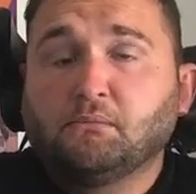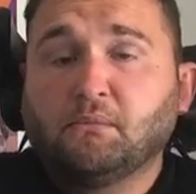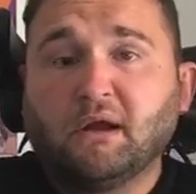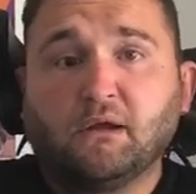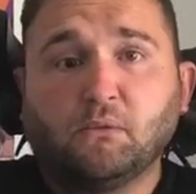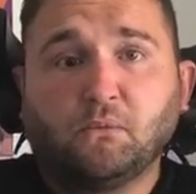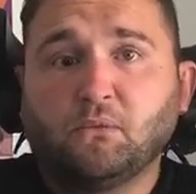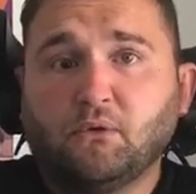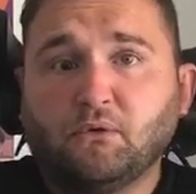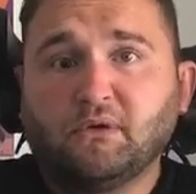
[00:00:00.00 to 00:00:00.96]
My
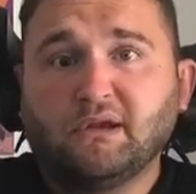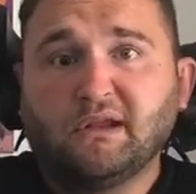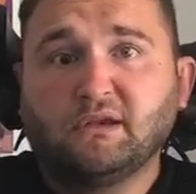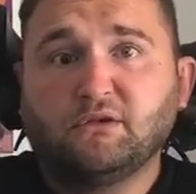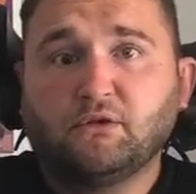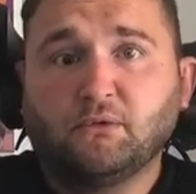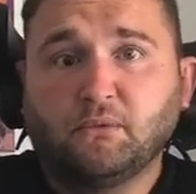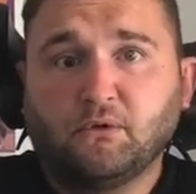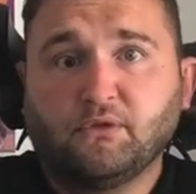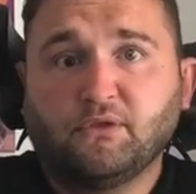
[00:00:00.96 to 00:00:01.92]
warning
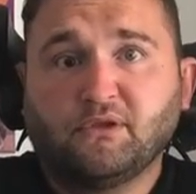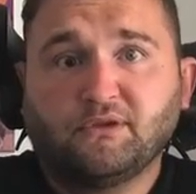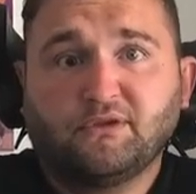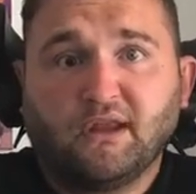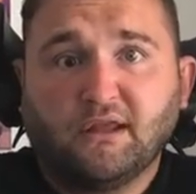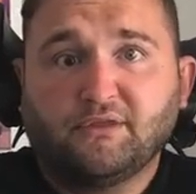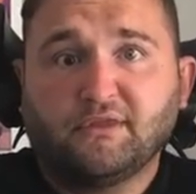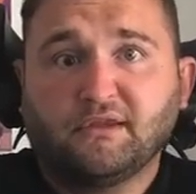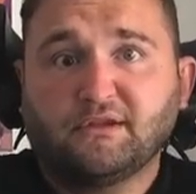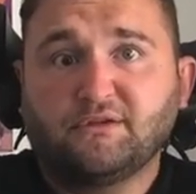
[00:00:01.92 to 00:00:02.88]
to others at
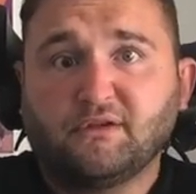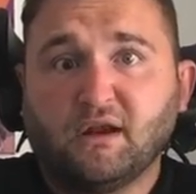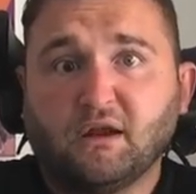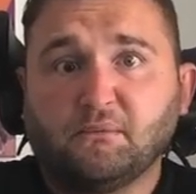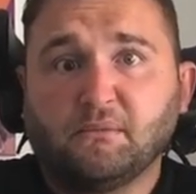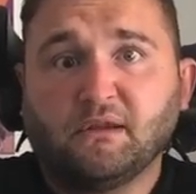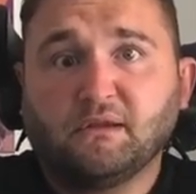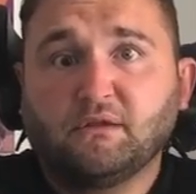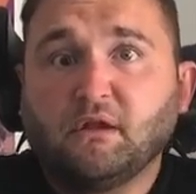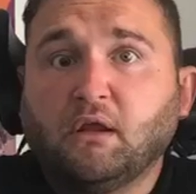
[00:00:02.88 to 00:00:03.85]
this time
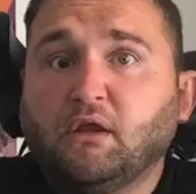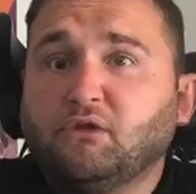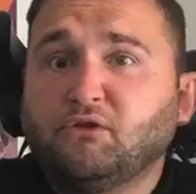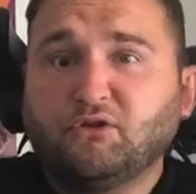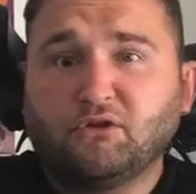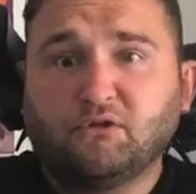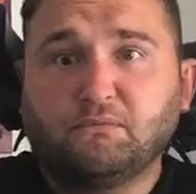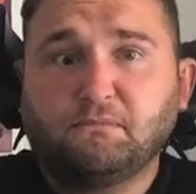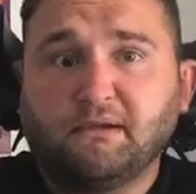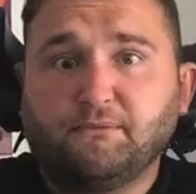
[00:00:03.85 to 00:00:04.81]
is
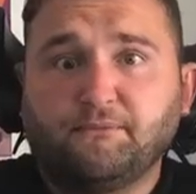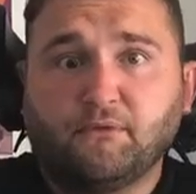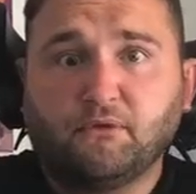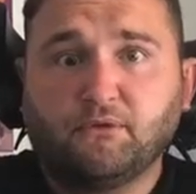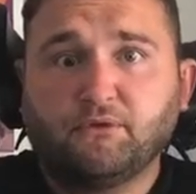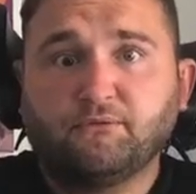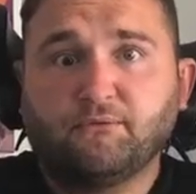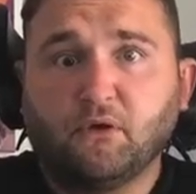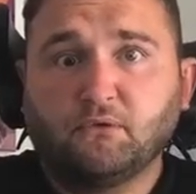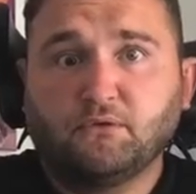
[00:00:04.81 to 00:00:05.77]
just before the
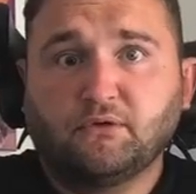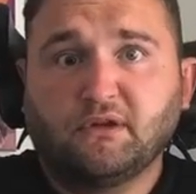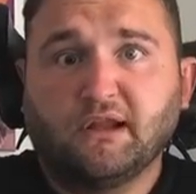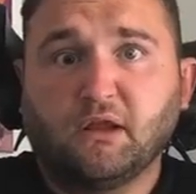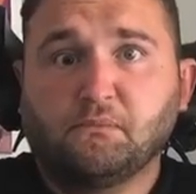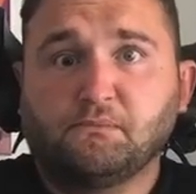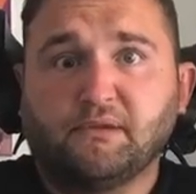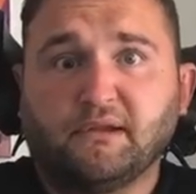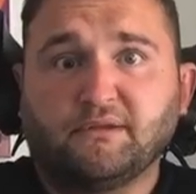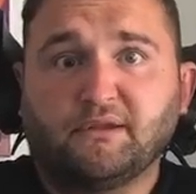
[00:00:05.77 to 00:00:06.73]
roads get
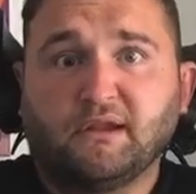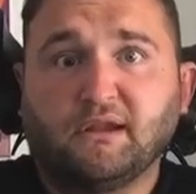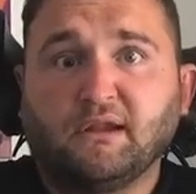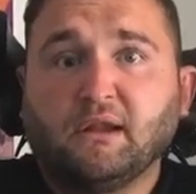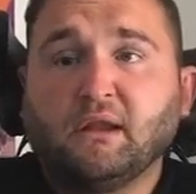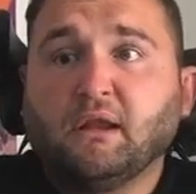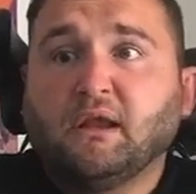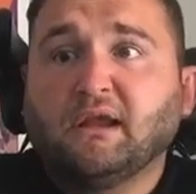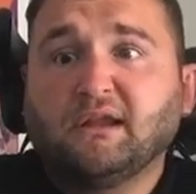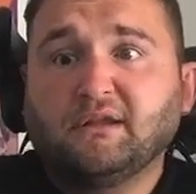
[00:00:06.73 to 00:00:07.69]
busy
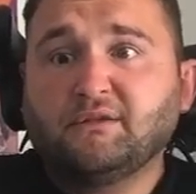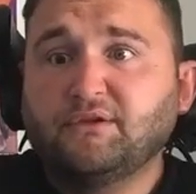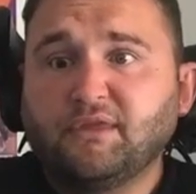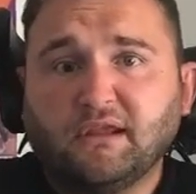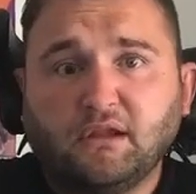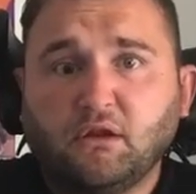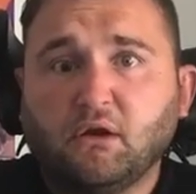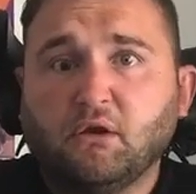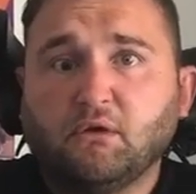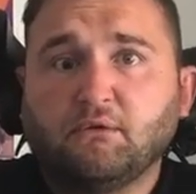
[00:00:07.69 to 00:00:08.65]
is think
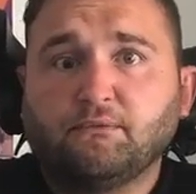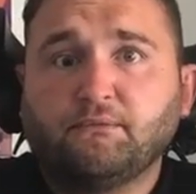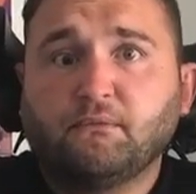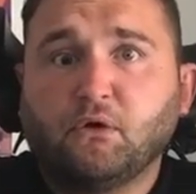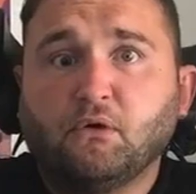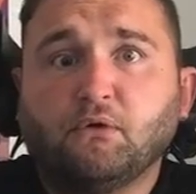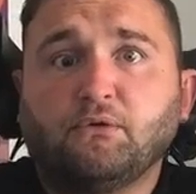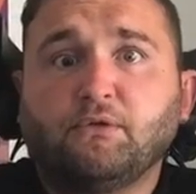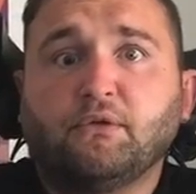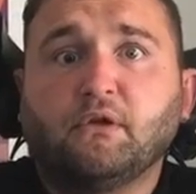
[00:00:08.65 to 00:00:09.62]
of all
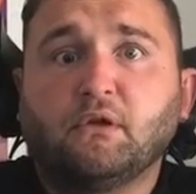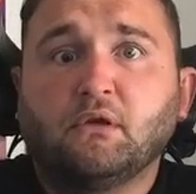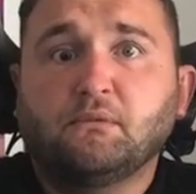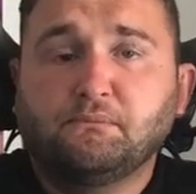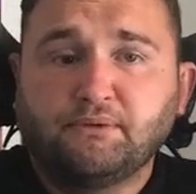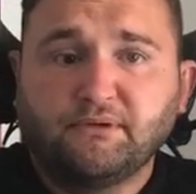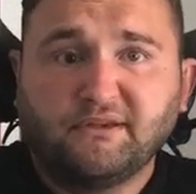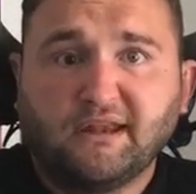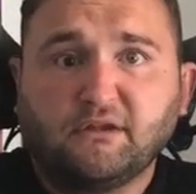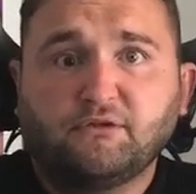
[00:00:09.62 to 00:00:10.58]
the
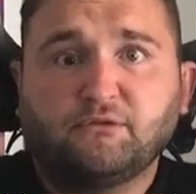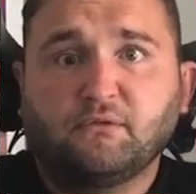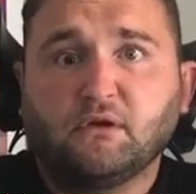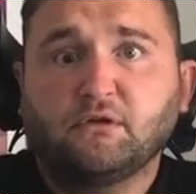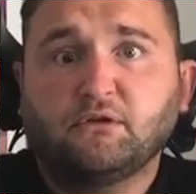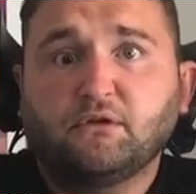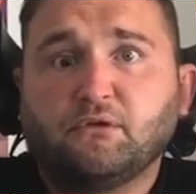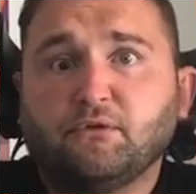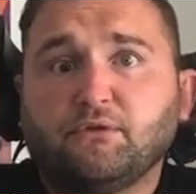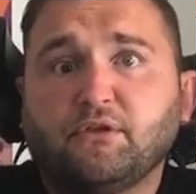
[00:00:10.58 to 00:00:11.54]
pedestrians,
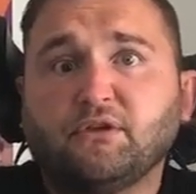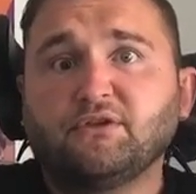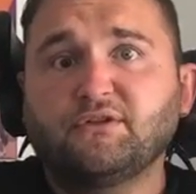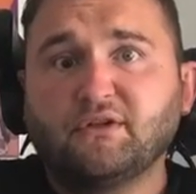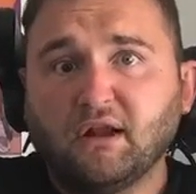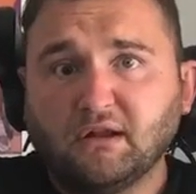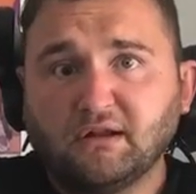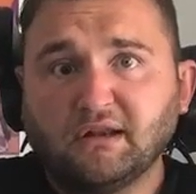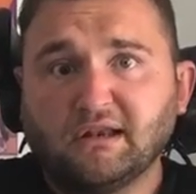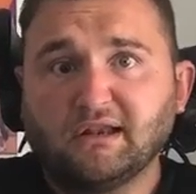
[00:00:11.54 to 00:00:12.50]
all the
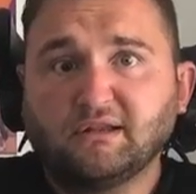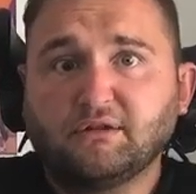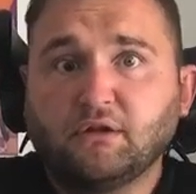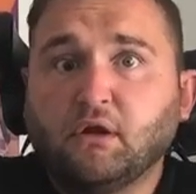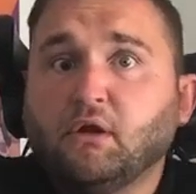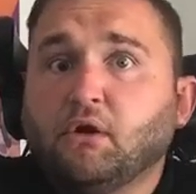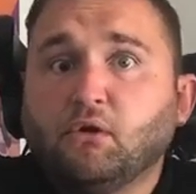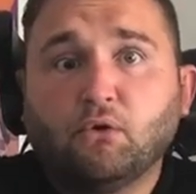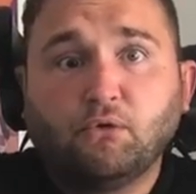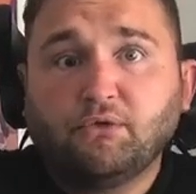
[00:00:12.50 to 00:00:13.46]
cyclists,
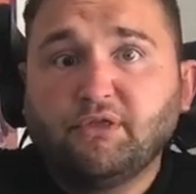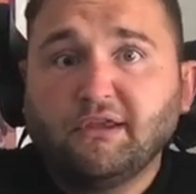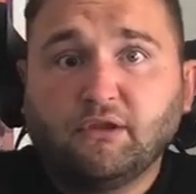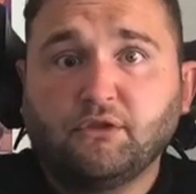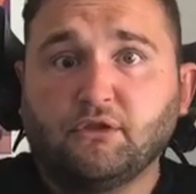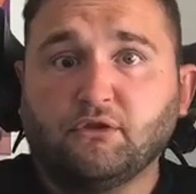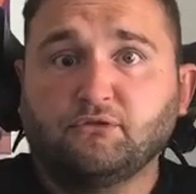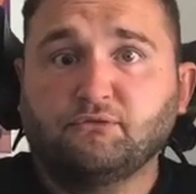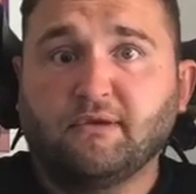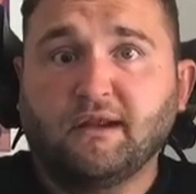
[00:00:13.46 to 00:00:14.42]
all the other
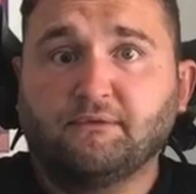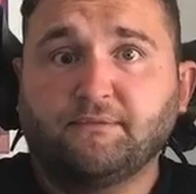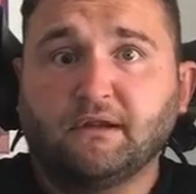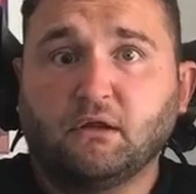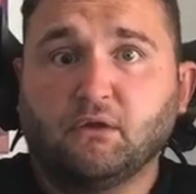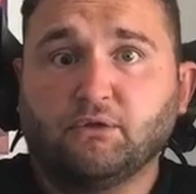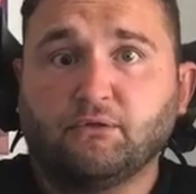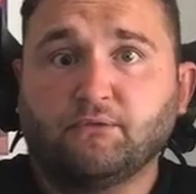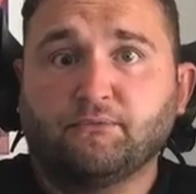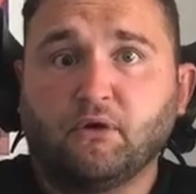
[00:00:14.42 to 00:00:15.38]
traffic on
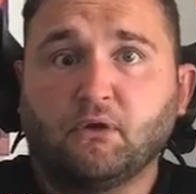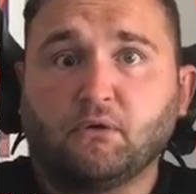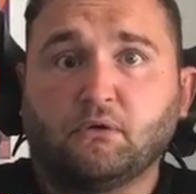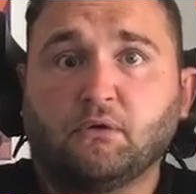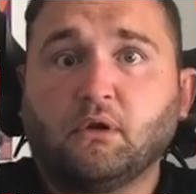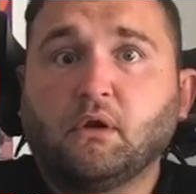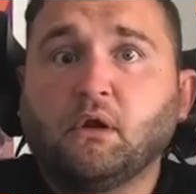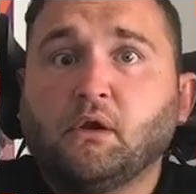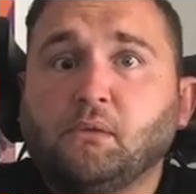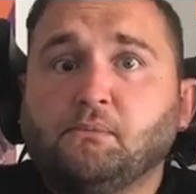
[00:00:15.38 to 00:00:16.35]
the road.
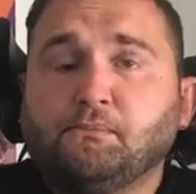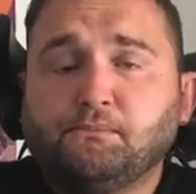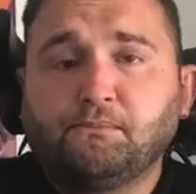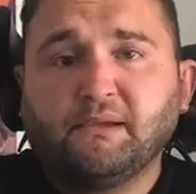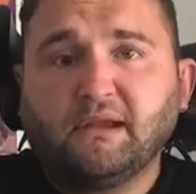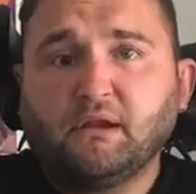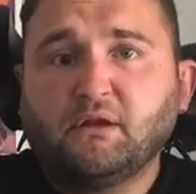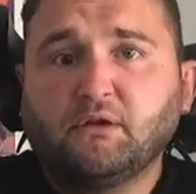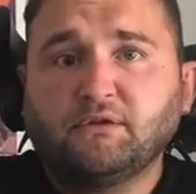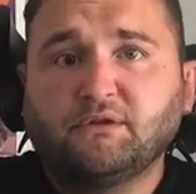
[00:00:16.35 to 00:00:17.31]
Be
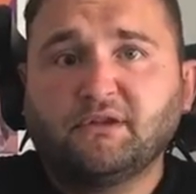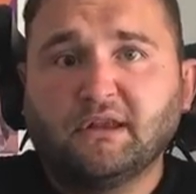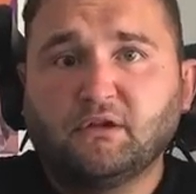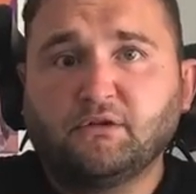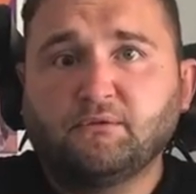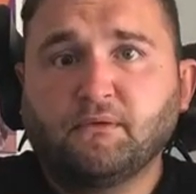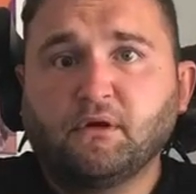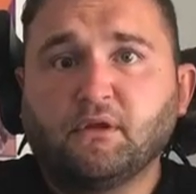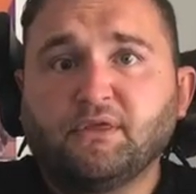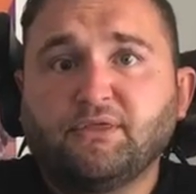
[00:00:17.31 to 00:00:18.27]

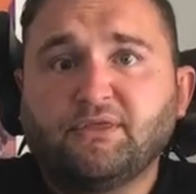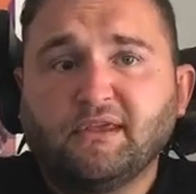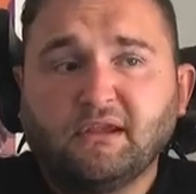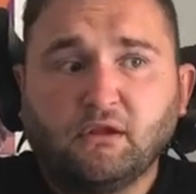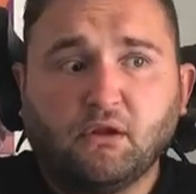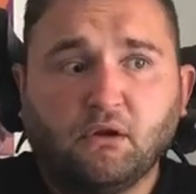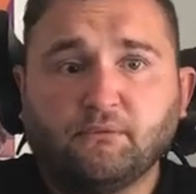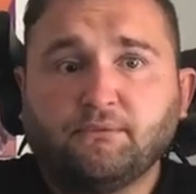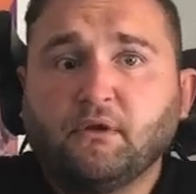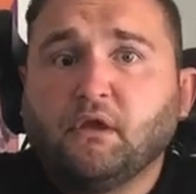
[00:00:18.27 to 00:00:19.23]
considerate and think
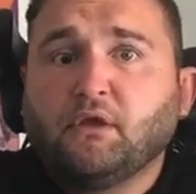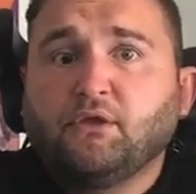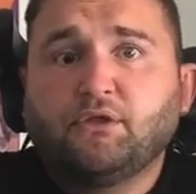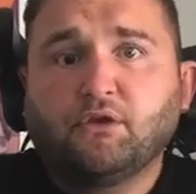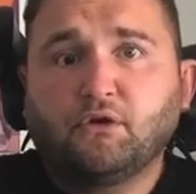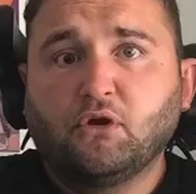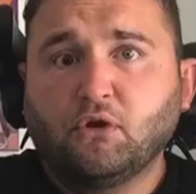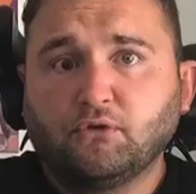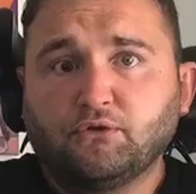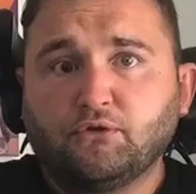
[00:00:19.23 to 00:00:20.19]
of the
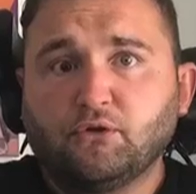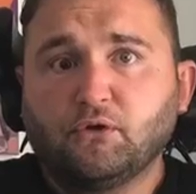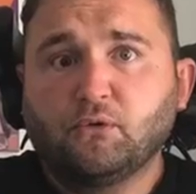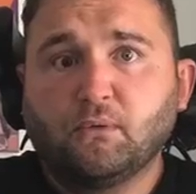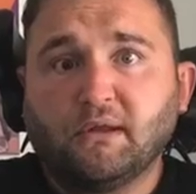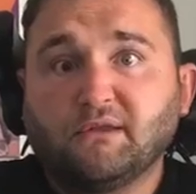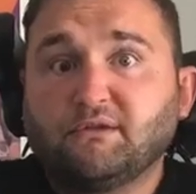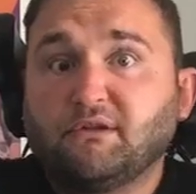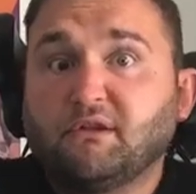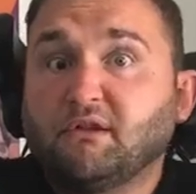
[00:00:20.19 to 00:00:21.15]

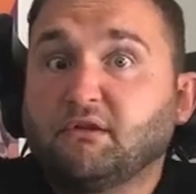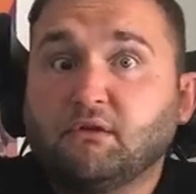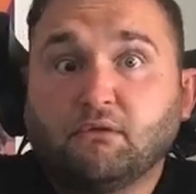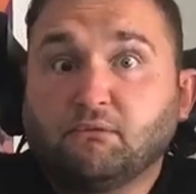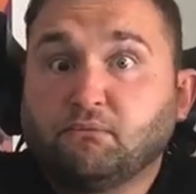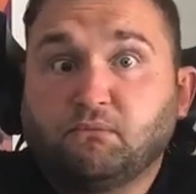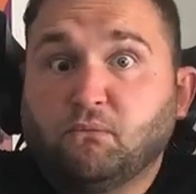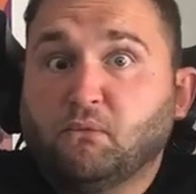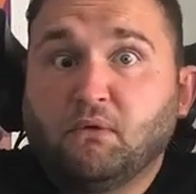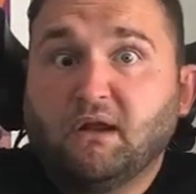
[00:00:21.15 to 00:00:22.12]
consequences of
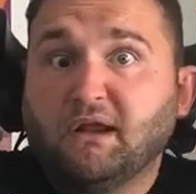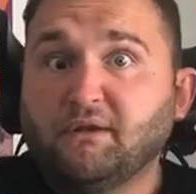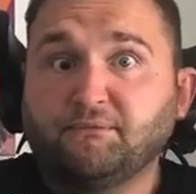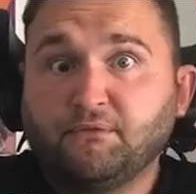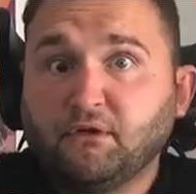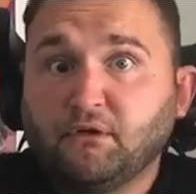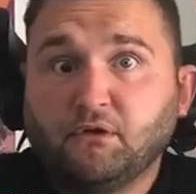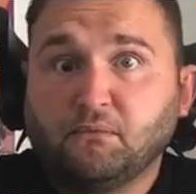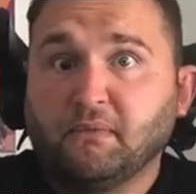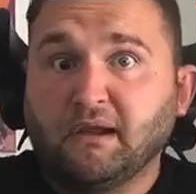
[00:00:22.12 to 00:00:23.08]
whatever
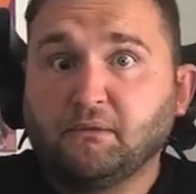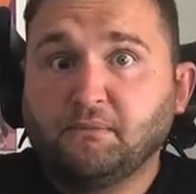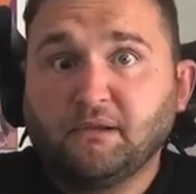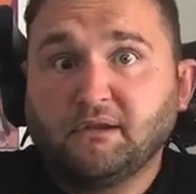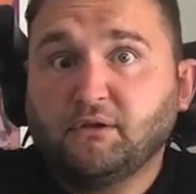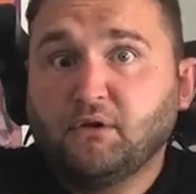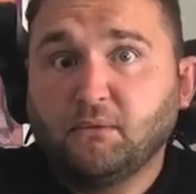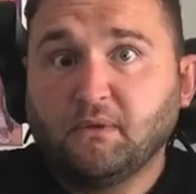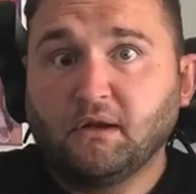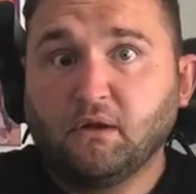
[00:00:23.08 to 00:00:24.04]
you may be
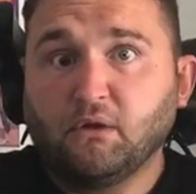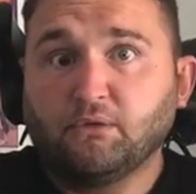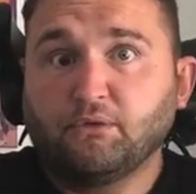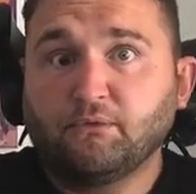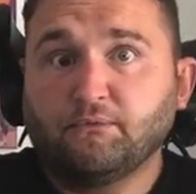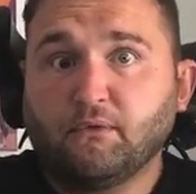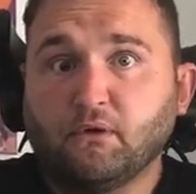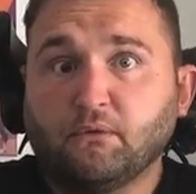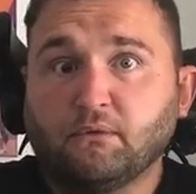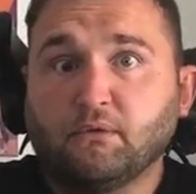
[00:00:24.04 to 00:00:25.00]
doing on the
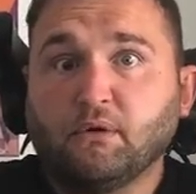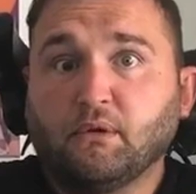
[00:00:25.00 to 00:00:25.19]
road.